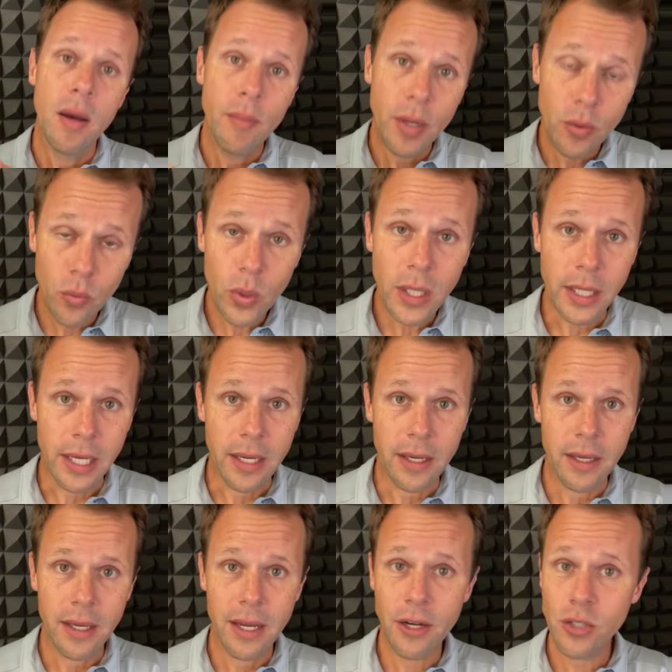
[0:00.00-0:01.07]
But really,
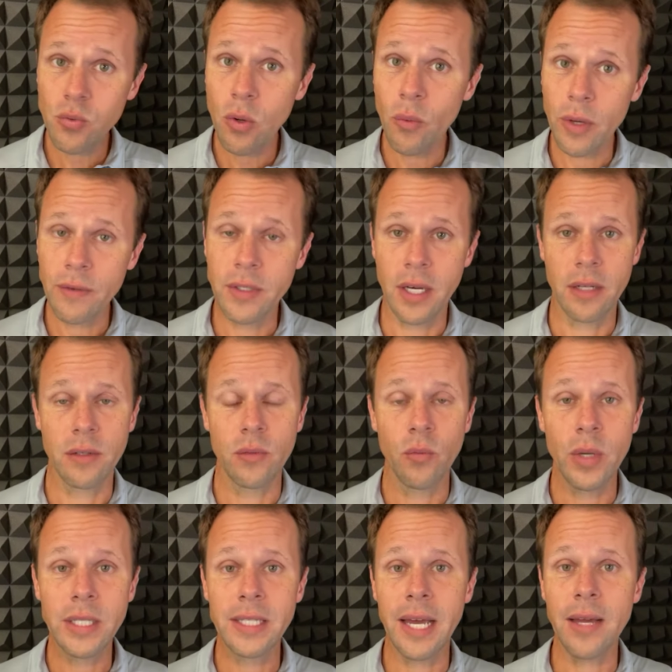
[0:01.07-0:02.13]
here's what we've done.
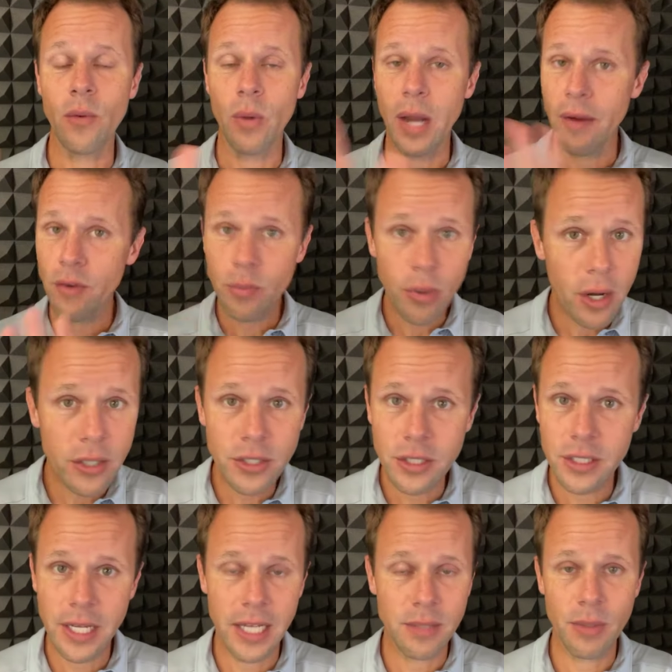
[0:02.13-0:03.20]
We take whatever project
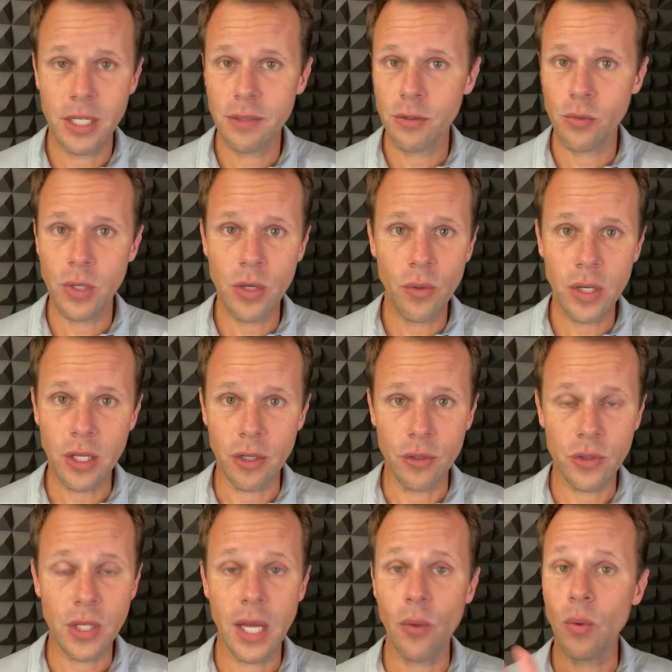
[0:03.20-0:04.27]
and task management suite you want to
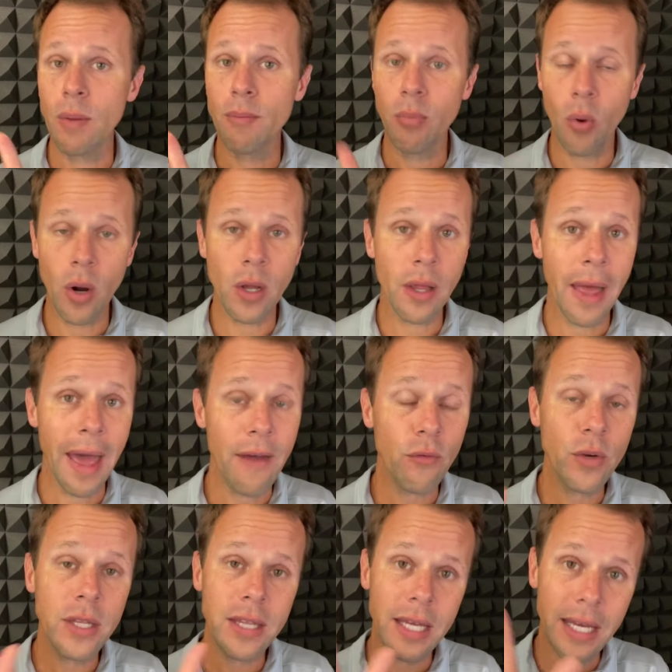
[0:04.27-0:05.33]
use, and we boil
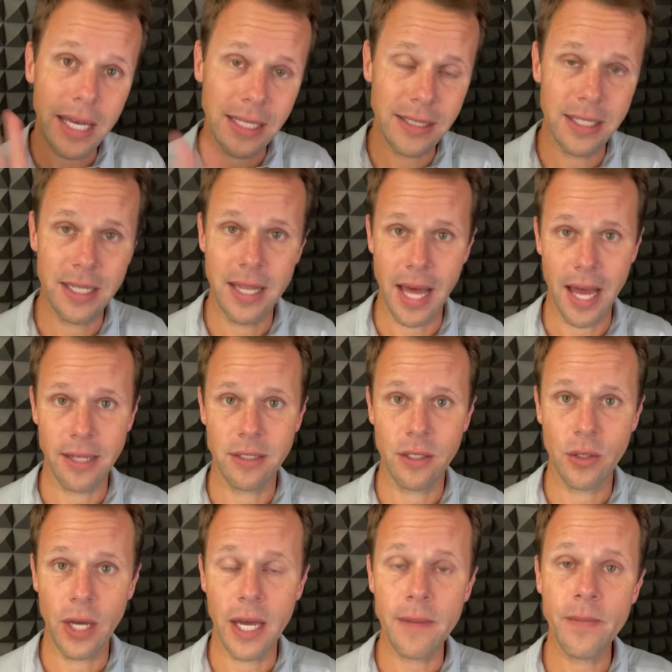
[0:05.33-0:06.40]
everything into that,
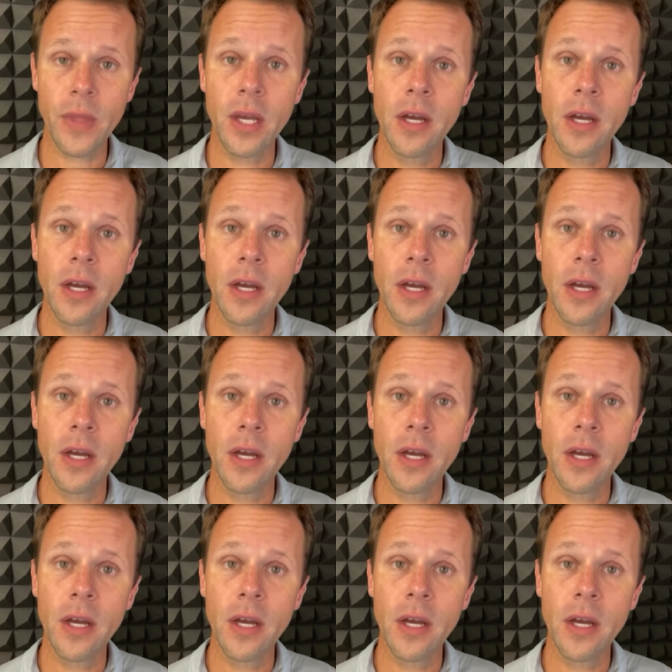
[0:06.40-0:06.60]
okay?